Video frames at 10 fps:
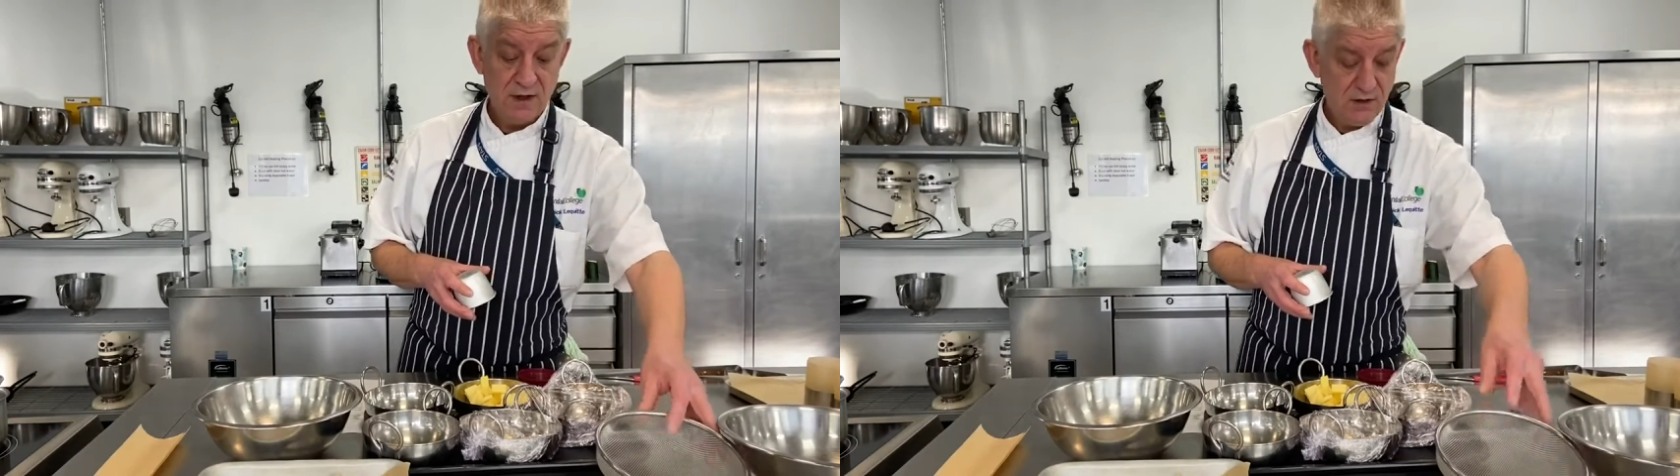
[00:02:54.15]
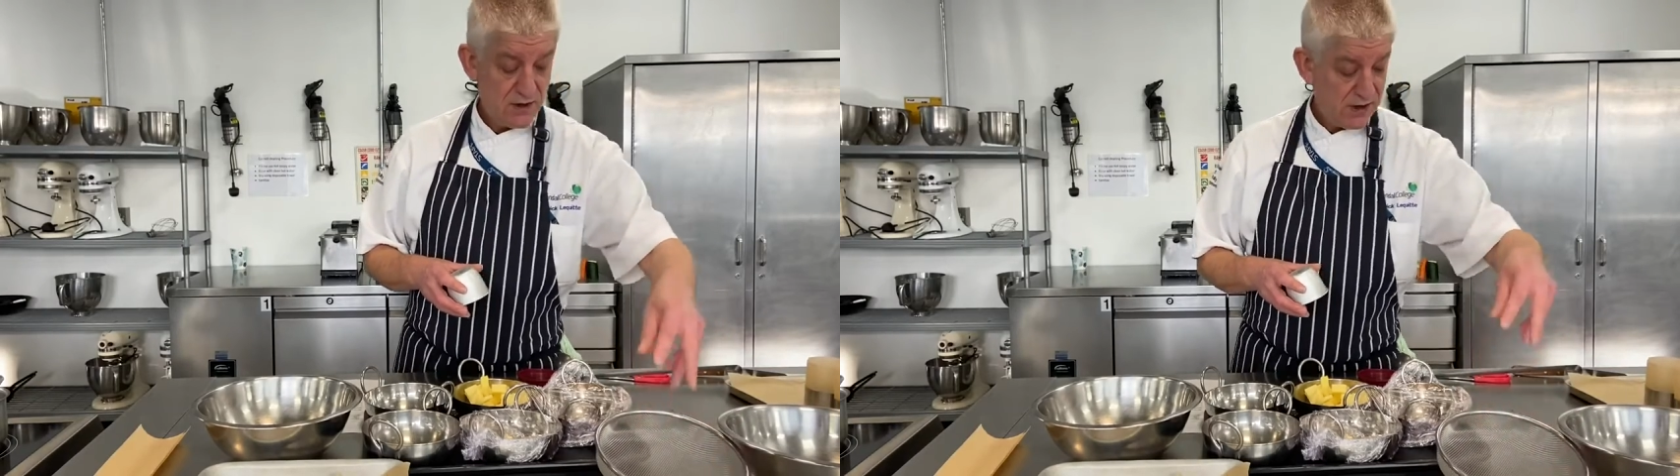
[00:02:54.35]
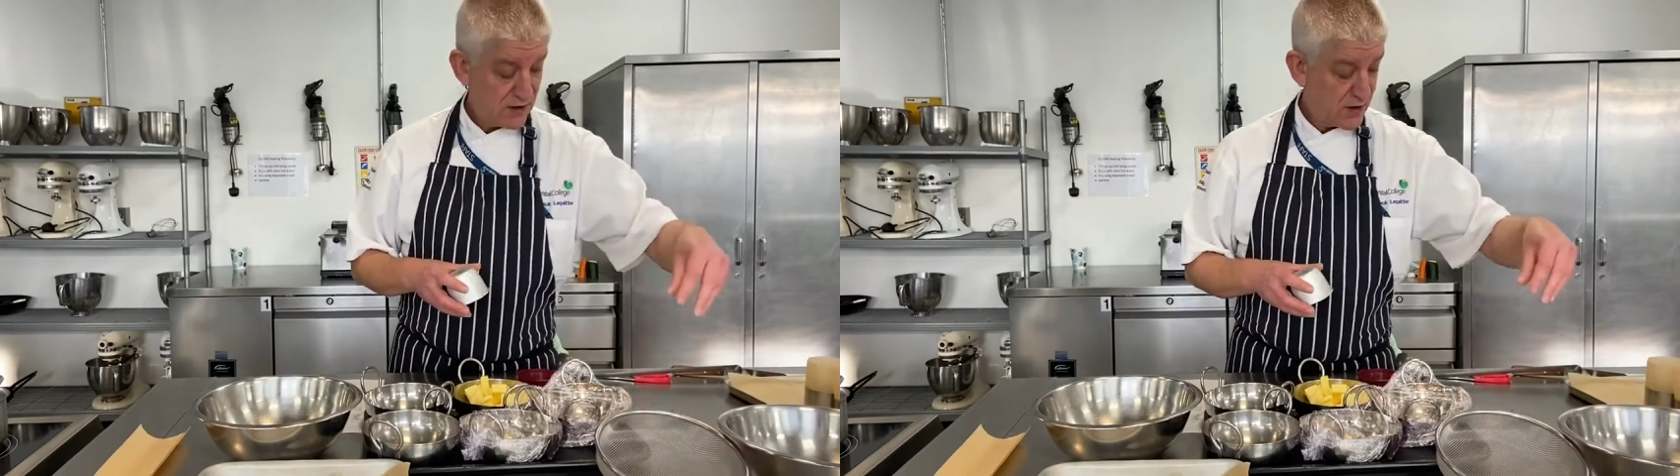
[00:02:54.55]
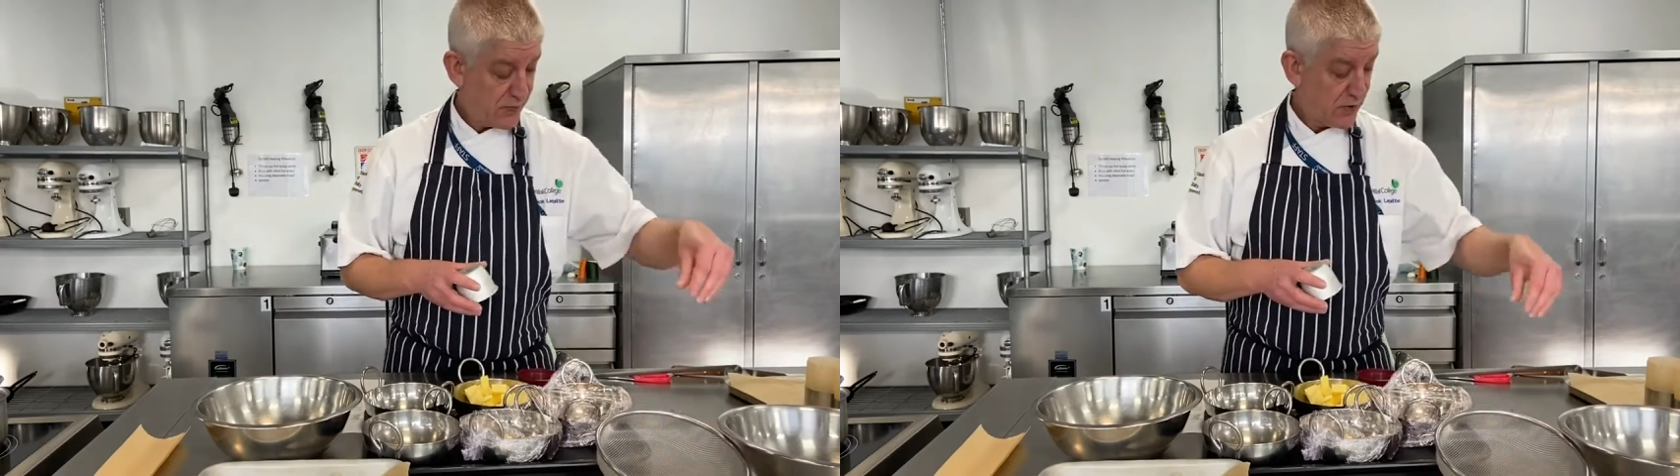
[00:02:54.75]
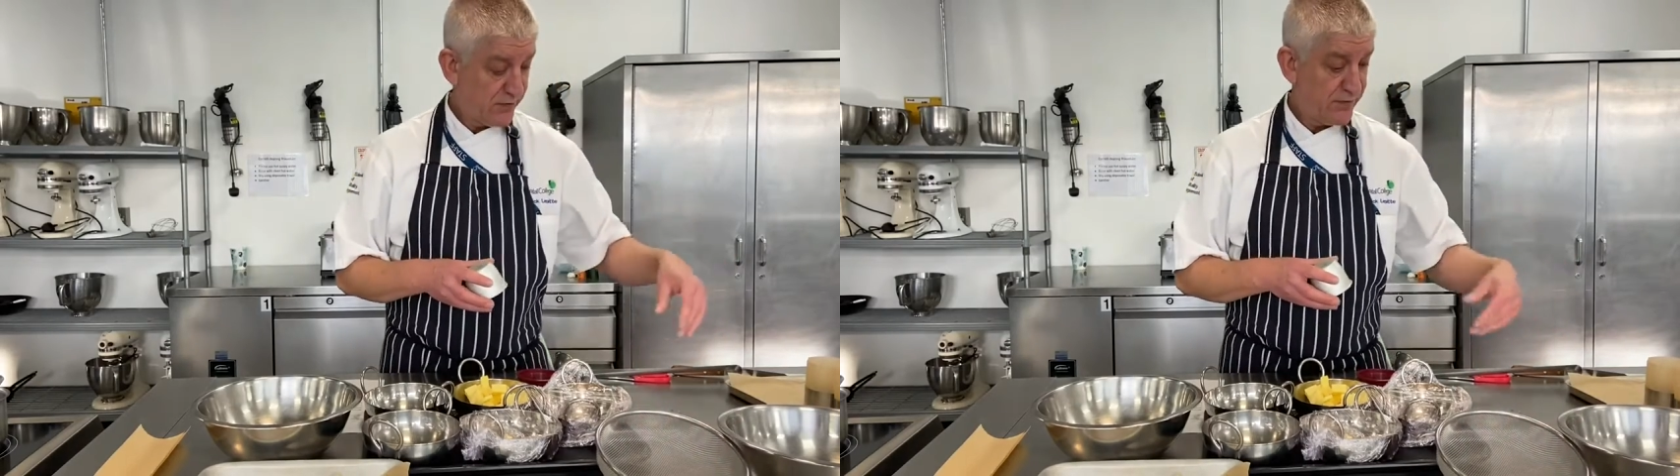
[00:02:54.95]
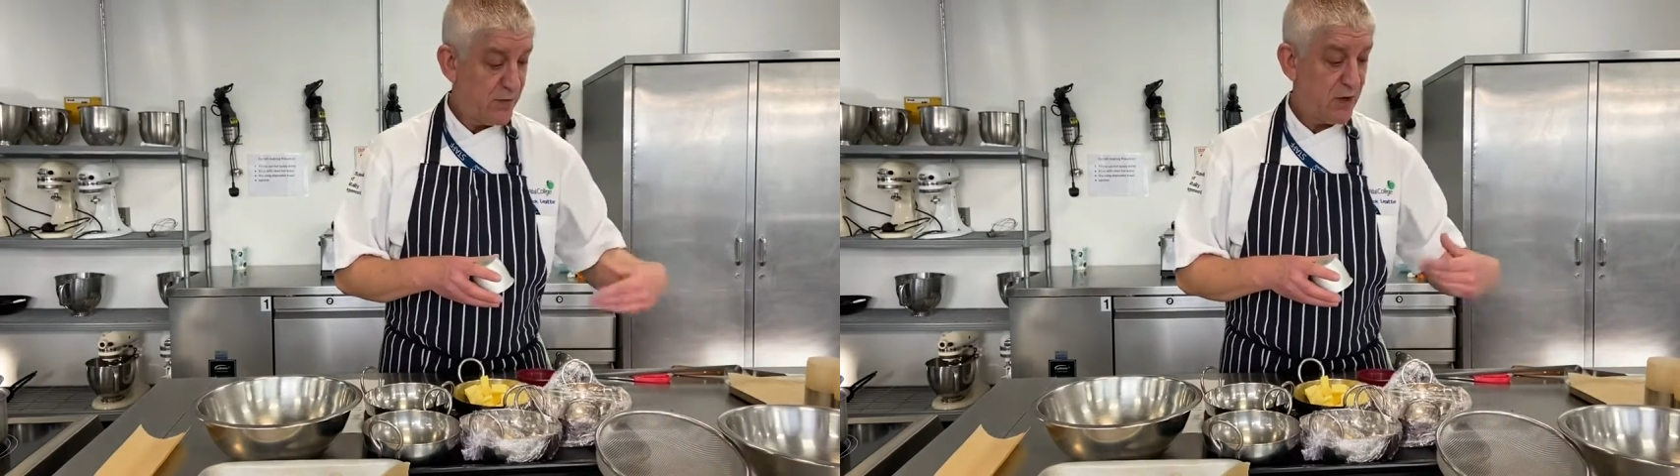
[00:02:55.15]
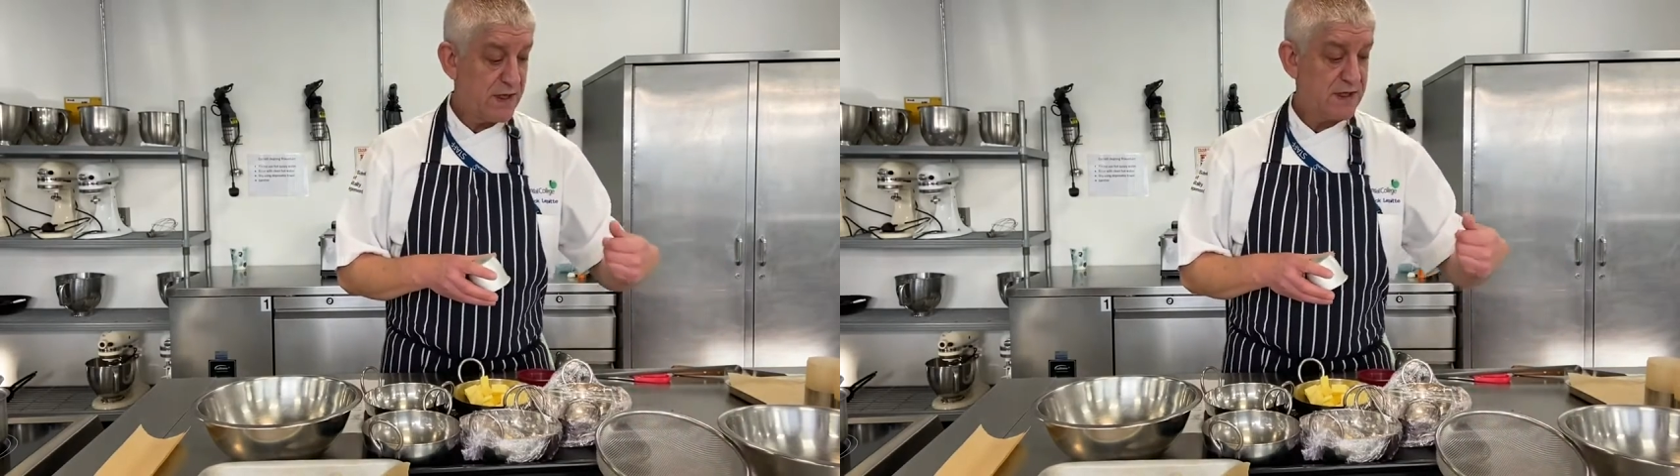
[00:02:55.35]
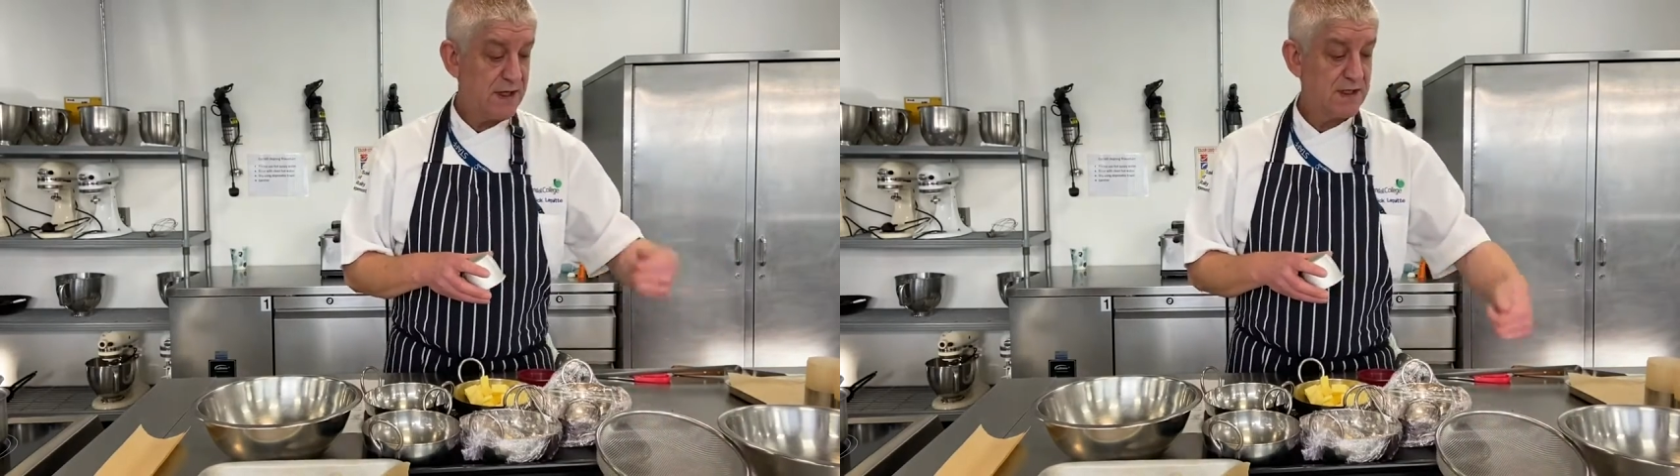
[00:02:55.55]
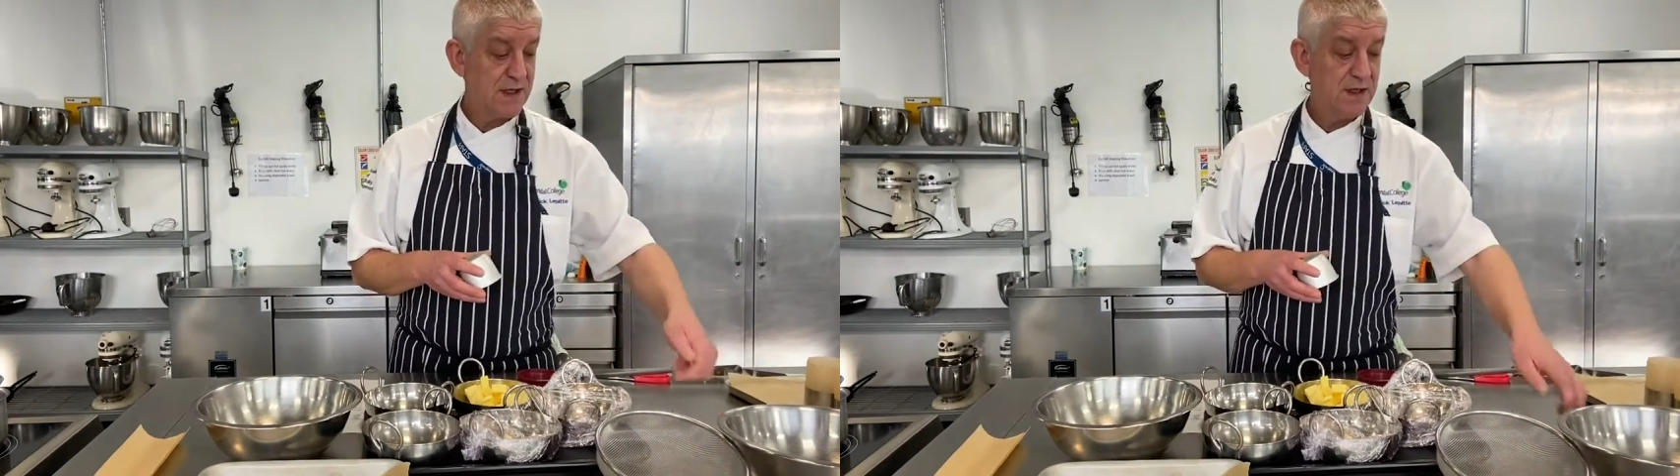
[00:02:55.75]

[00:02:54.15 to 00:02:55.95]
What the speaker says: You need a couple of Maurices.